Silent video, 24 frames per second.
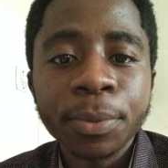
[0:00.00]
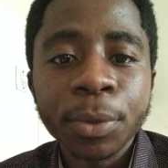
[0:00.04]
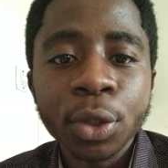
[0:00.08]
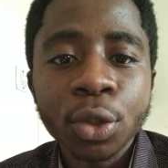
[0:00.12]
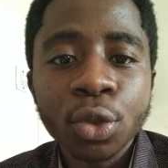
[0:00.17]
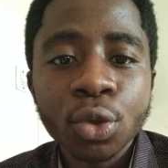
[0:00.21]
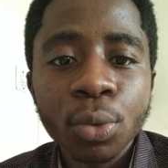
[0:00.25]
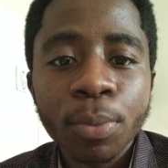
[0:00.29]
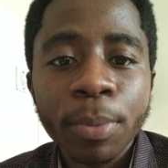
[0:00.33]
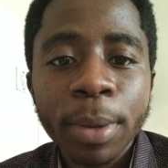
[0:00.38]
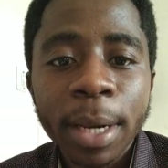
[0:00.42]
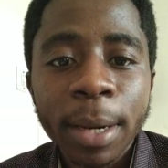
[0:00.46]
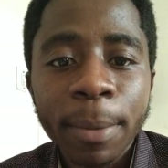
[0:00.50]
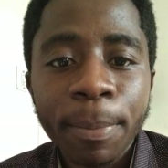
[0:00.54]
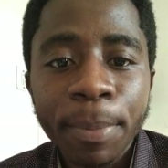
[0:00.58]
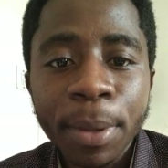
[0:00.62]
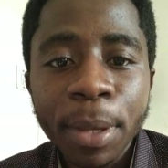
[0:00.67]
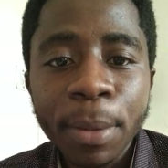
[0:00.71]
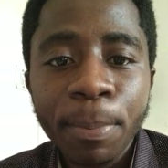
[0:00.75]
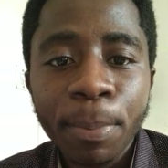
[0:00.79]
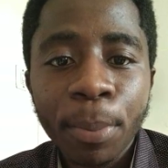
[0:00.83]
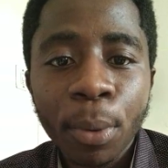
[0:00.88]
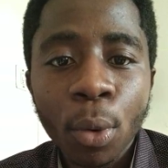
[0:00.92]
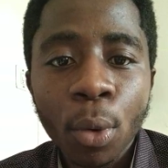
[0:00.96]
into better
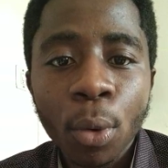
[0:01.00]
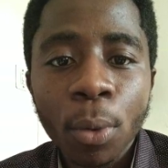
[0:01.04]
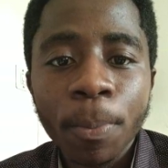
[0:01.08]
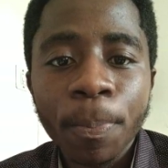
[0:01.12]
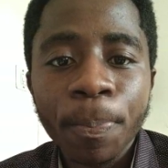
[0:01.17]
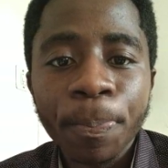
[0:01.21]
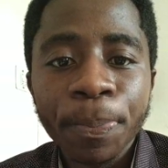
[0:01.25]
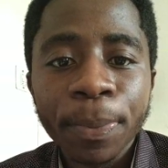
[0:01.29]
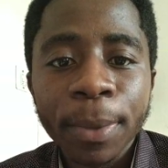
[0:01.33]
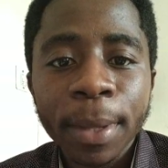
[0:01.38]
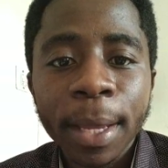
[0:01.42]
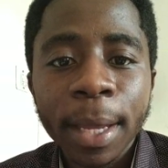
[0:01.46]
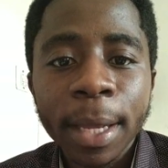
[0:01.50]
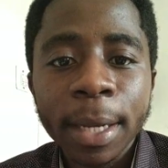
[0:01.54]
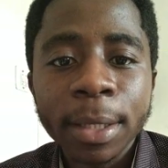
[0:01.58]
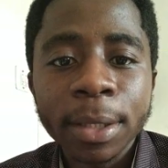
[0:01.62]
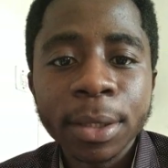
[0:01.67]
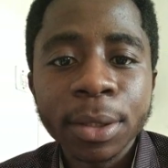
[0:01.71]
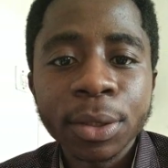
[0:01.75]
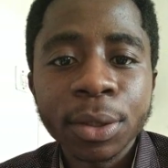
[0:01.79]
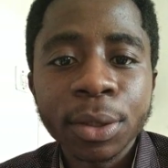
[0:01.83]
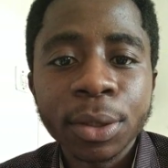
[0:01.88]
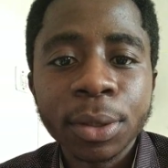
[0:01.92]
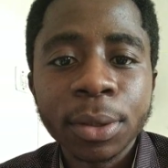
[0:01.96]
people
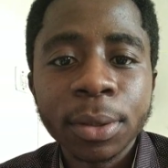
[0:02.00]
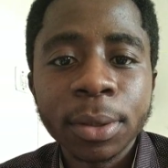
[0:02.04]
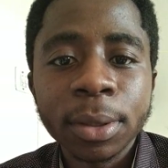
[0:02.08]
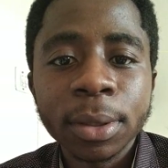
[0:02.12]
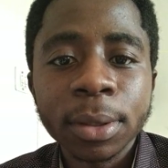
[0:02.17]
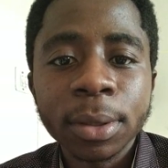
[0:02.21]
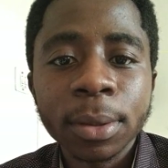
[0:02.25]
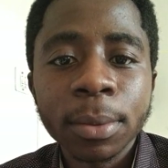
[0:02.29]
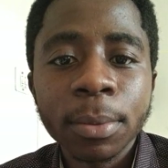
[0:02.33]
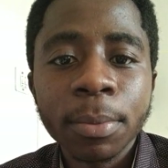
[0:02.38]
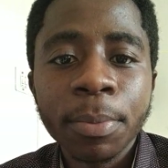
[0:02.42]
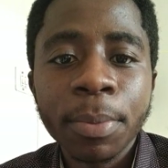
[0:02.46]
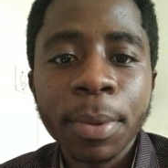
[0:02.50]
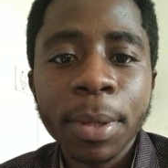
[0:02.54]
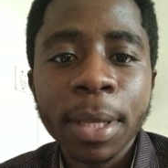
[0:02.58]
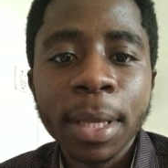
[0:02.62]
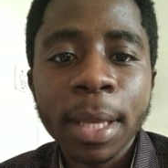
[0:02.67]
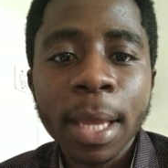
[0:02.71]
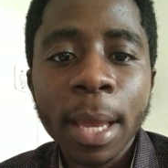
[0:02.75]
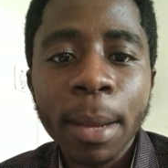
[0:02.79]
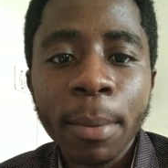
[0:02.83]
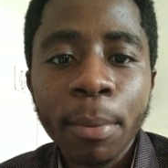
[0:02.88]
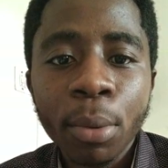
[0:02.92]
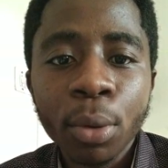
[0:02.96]
and
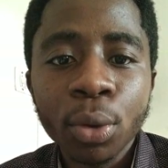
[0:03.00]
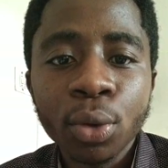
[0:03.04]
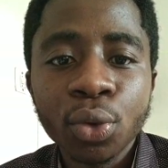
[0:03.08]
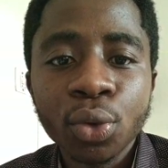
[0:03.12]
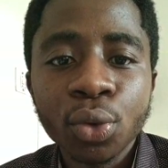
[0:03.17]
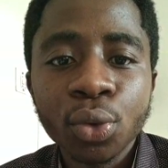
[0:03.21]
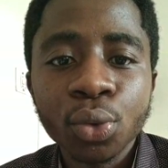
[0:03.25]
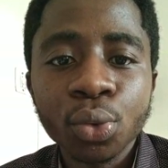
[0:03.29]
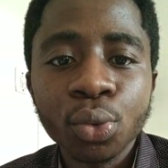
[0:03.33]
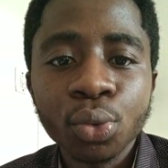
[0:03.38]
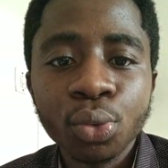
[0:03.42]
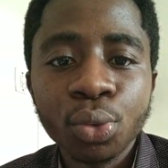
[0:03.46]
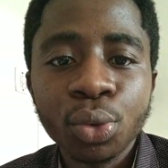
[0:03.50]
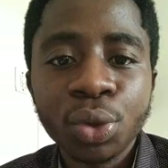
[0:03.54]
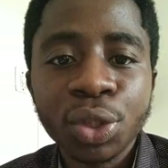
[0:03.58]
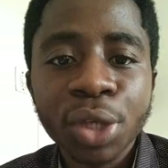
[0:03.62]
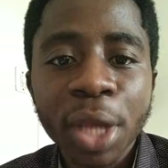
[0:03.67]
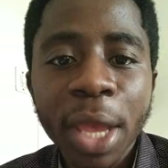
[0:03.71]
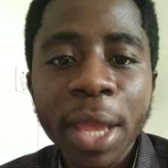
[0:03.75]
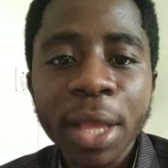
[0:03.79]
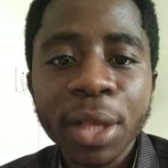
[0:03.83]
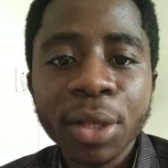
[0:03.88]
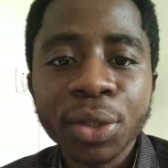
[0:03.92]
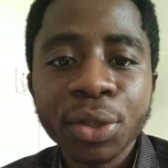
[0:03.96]
be able to
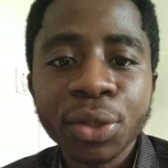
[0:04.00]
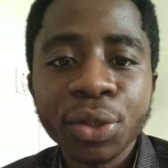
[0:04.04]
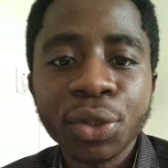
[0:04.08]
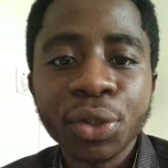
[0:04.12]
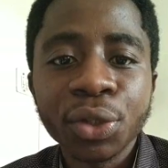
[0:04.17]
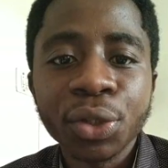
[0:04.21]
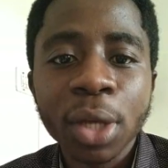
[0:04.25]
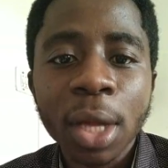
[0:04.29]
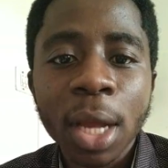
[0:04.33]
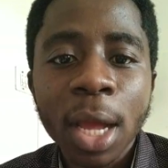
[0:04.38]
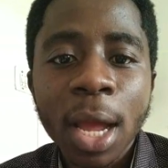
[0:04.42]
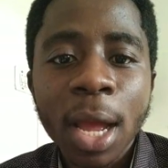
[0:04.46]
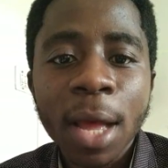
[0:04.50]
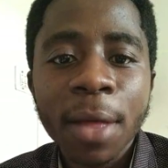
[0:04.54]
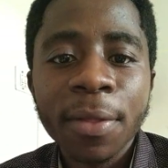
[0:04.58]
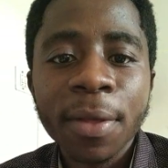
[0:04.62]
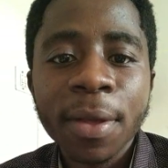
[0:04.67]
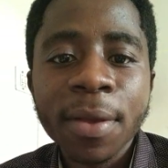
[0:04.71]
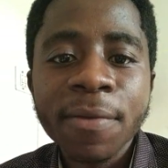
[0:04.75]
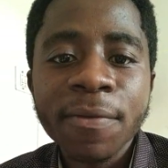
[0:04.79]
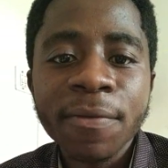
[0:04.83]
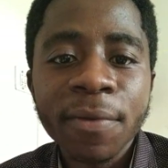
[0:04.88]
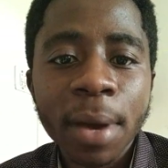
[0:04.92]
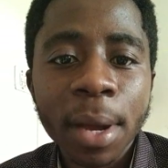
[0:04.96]
change
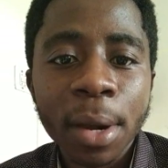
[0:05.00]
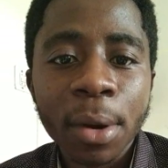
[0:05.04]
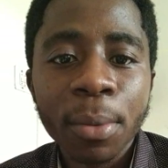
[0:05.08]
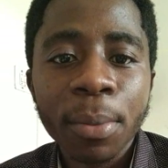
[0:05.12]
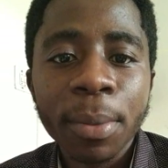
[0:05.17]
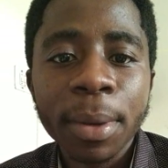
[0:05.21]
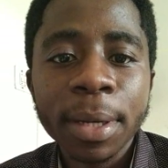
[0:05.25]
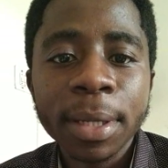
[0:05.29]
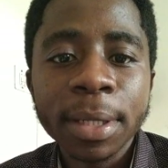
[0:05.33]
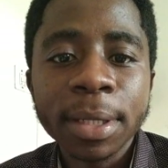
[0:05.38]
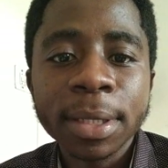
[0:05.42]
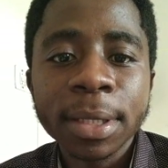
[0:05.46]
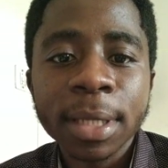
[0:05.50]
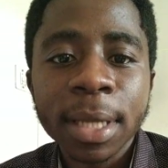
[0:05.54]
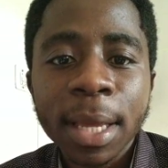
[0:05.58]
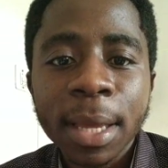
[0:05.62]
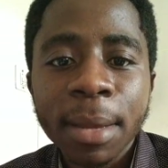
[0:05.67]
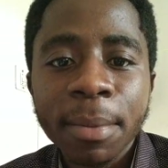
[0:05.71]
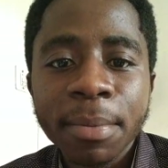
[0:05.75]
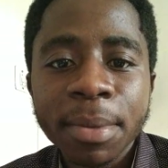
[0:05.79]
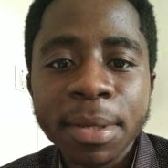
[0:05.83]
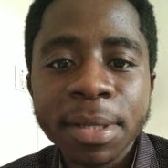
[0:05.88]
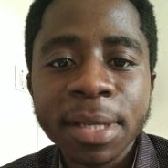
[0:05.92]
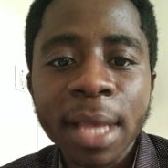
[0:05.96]
the environment
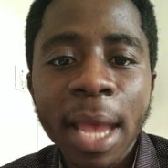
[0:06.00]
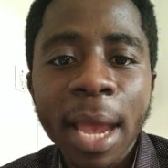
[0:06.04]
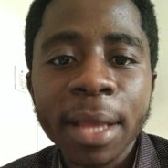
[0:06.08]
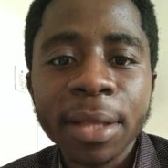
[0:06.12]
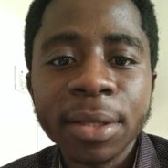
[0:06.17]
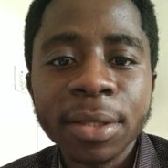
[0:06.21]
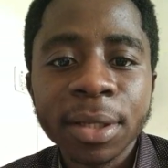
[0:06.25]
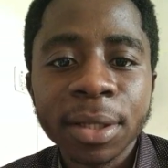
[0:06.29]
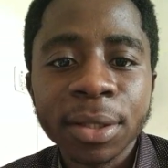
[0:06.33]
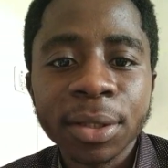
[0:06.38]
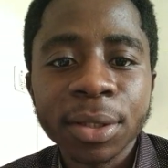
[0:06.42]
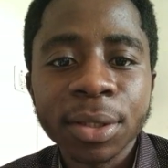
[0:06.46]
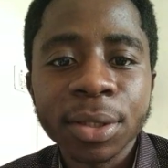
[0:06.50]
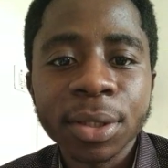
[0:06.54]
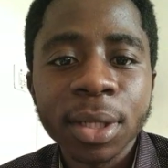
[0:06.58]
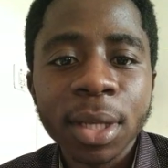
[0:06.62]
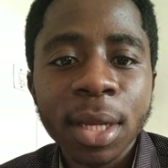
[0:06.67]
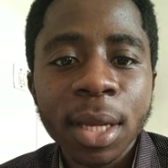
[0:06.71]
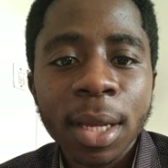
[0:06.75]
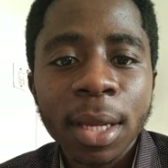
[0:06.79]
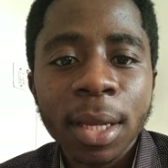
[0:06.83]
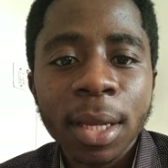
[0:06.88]
besides us.